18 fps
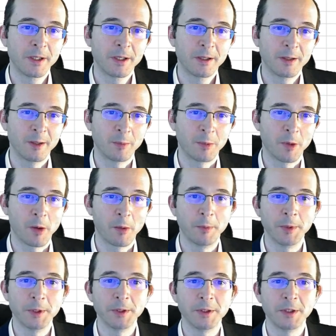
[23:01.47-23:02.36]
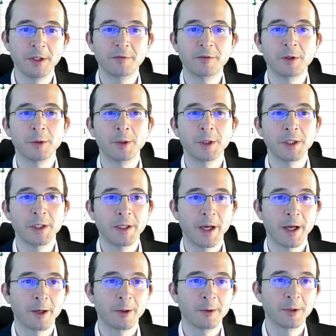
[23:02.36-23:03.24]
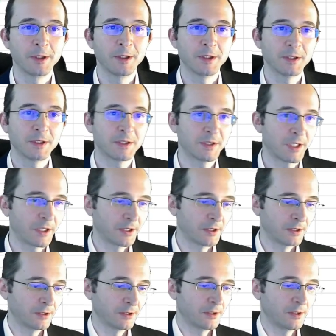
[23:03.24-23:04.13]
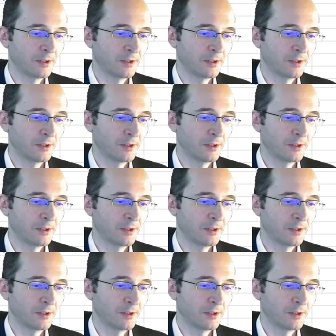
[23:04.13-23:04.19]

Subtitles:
the probability of going down in the second